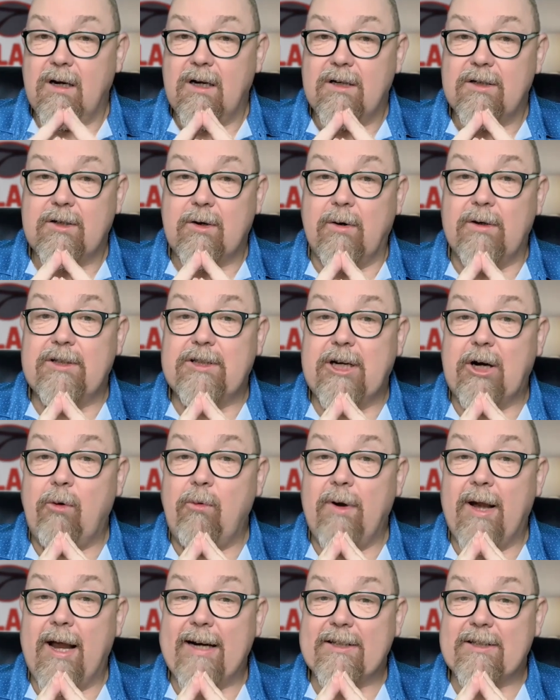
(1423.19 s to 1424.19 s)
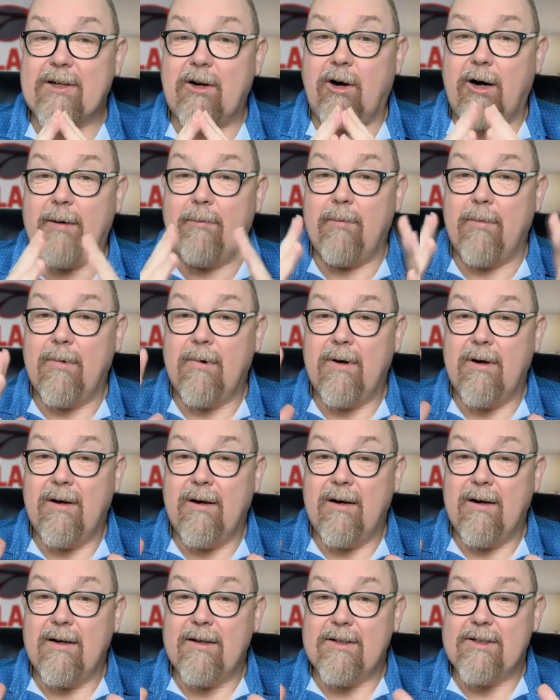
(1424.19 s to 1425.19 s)
So until next time,
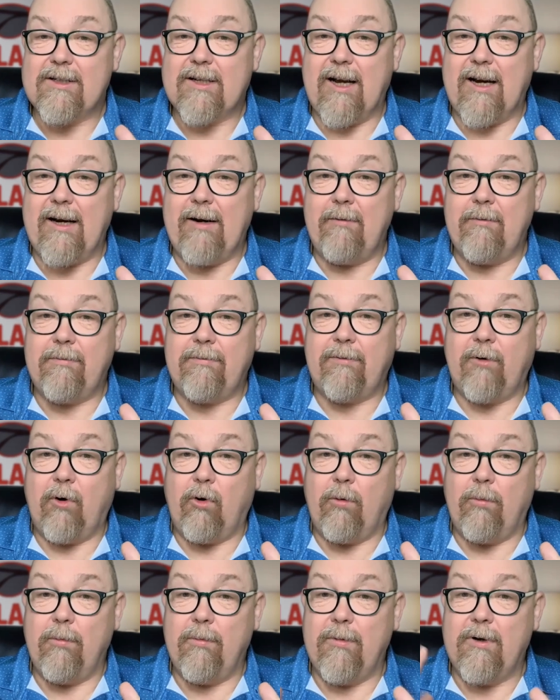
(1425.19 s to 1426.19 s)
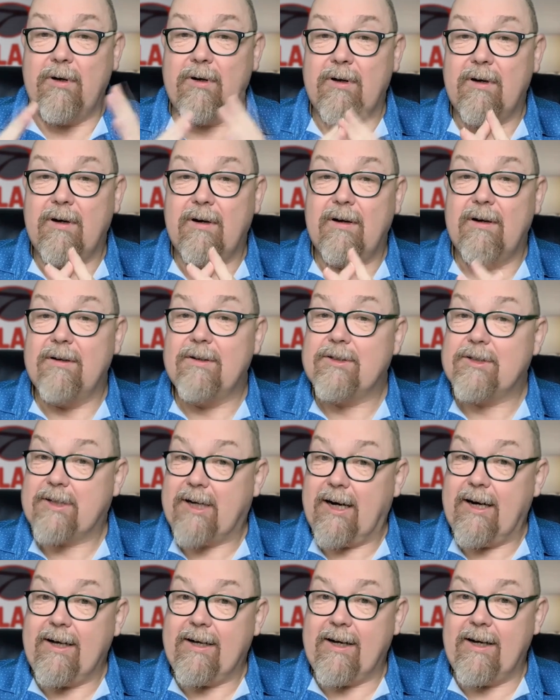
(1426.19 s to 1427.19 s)
stay informed,
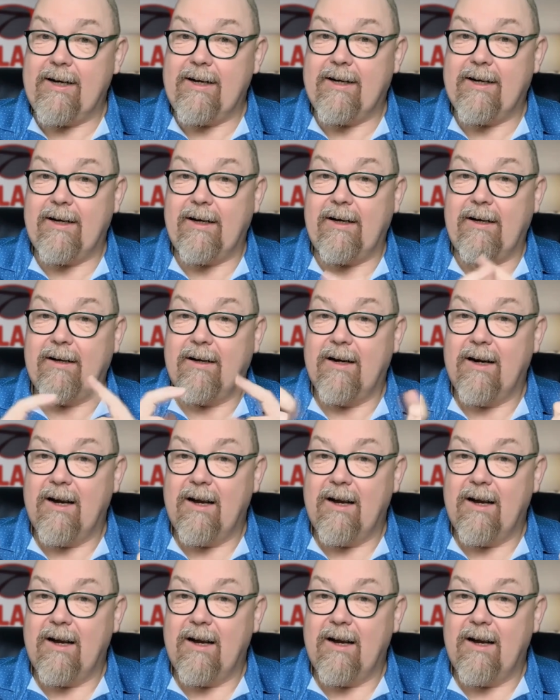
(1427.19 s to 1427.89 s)
stay geeky.